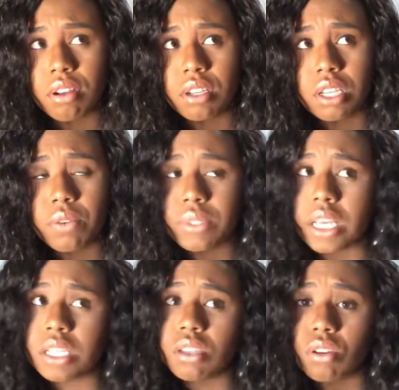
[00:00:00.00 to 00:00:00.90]
He was
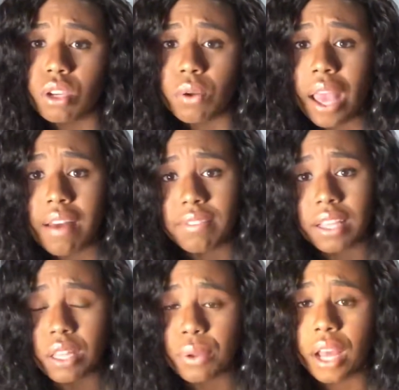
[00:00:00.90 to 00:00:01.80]
like, so do you have
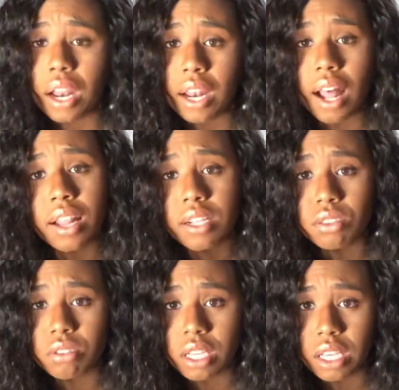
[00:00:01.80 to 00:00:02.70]
like
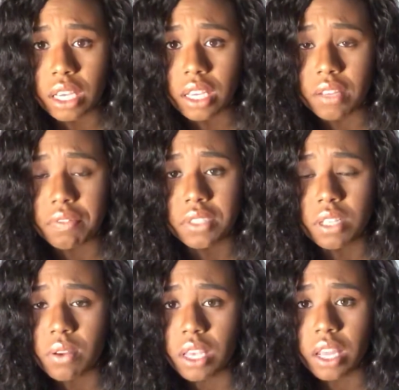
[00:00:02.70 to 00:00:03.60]
$300 you can give
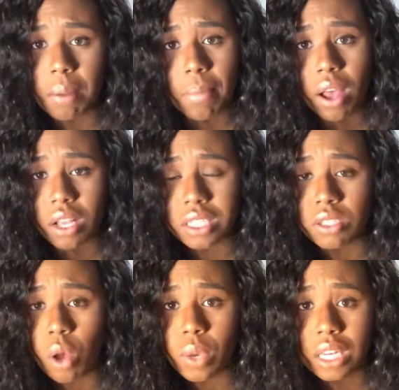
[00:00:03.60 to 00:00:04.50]
to get him out? Because that's
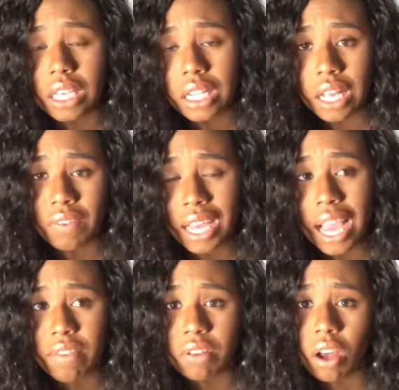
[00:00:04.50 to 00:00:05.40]
all we need left. I
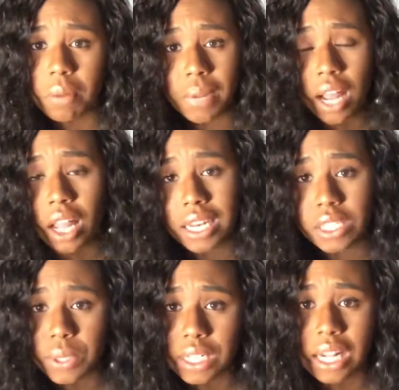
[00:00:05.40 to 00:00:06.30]
got all the money. All I need is
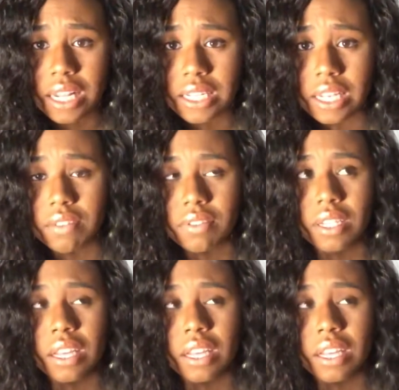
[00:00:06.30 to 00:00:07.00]
$300 left.